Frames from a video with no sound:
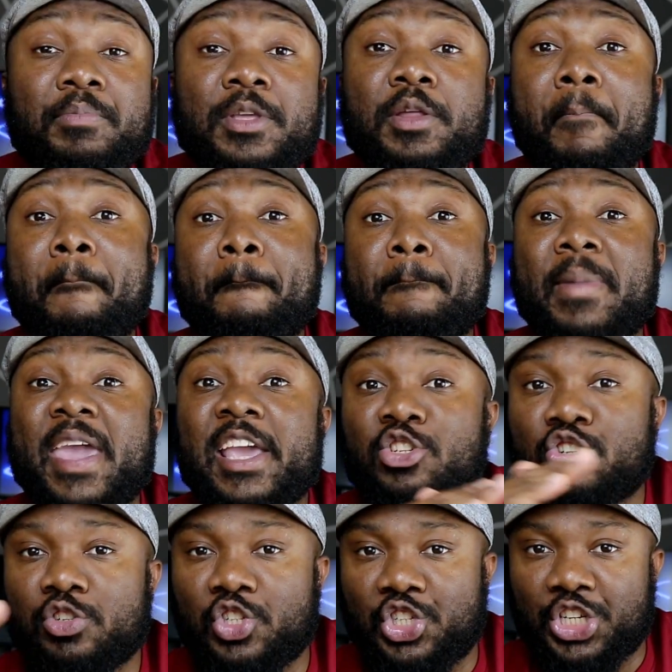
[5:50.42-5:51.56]
to be a
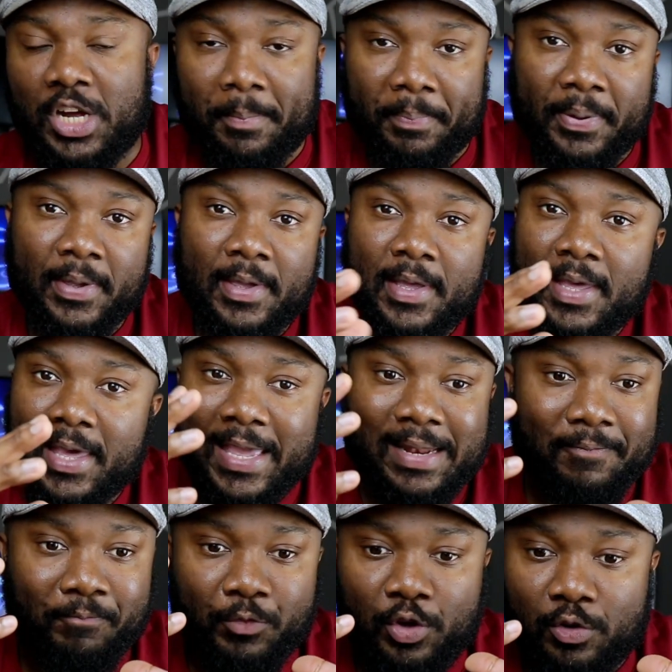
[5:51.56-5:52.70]
major jump
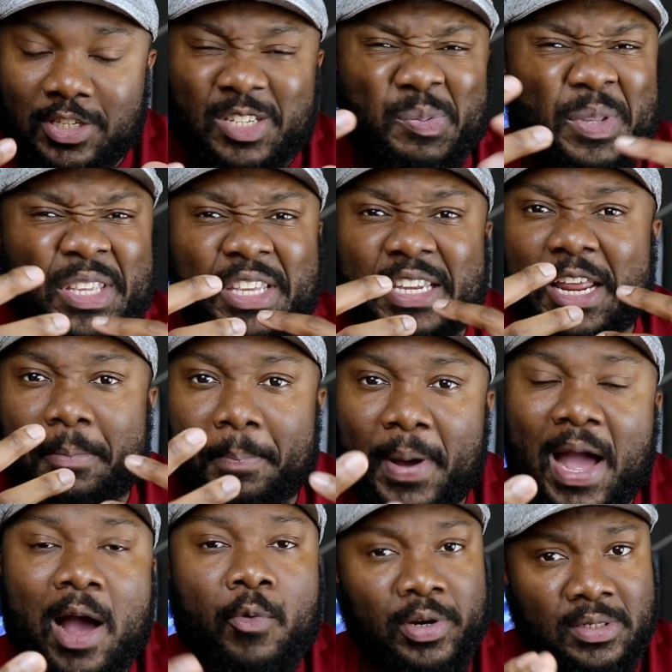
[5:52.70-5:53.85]
in speed and
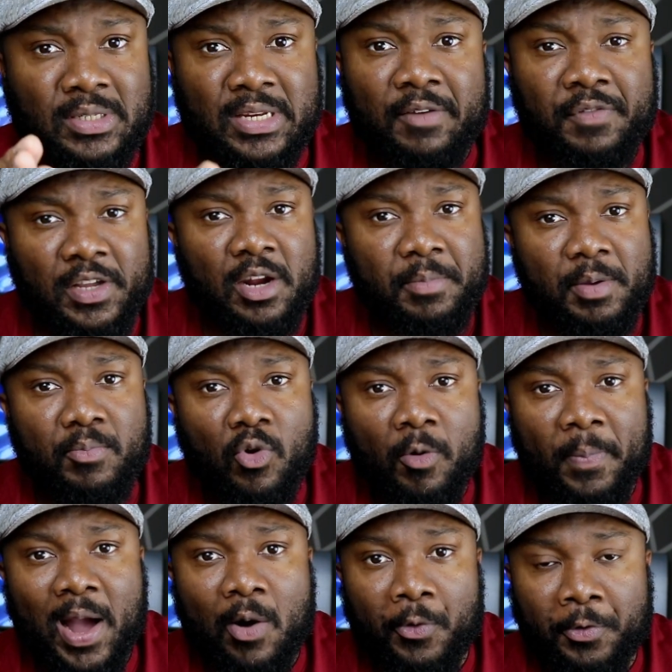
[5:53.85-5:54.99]
power. It's definitely going to be more
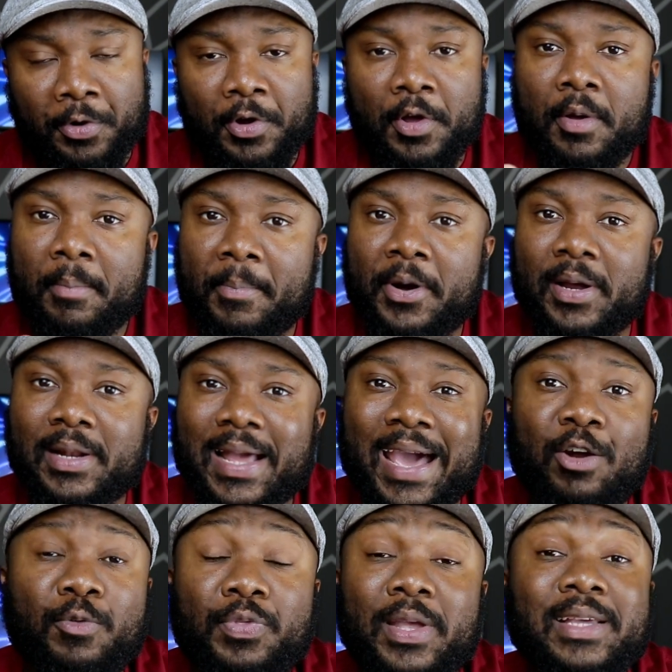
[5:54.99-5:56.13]
power, but
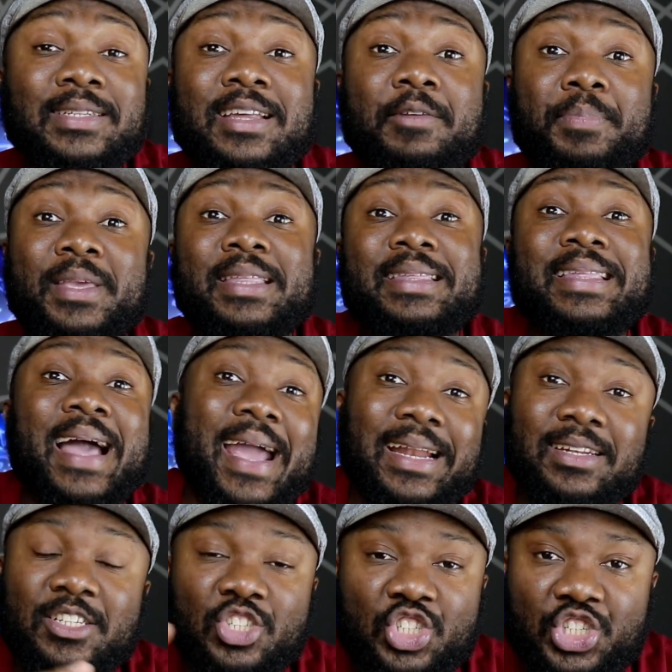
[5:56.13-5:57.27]
I don't think it's going to be
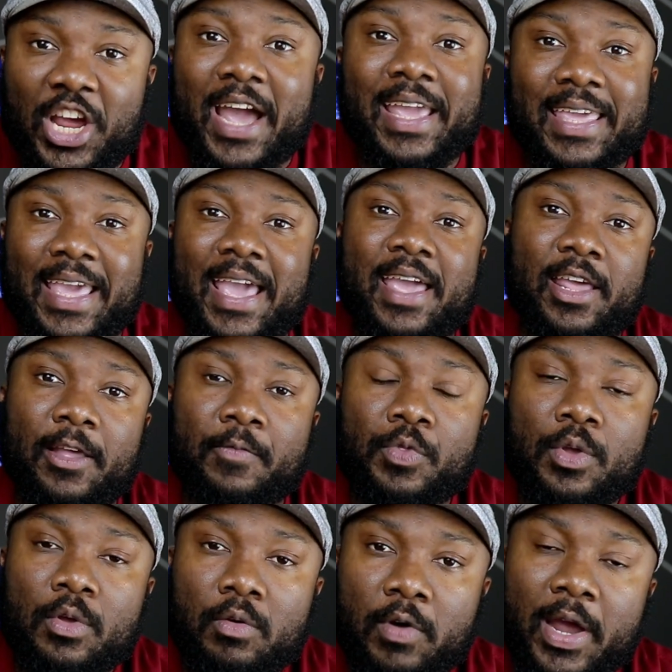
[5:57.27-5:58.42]
that gigantic,
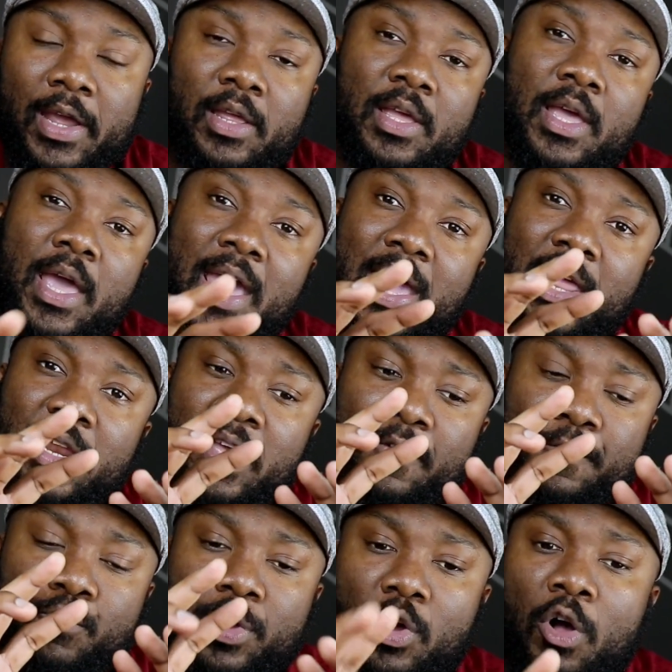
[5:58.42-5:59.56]
right? And
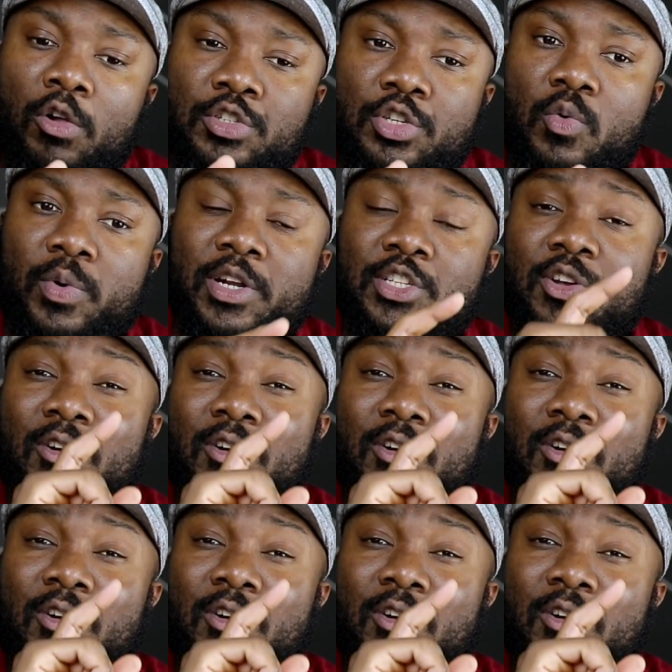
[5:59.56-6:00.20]
if we also want to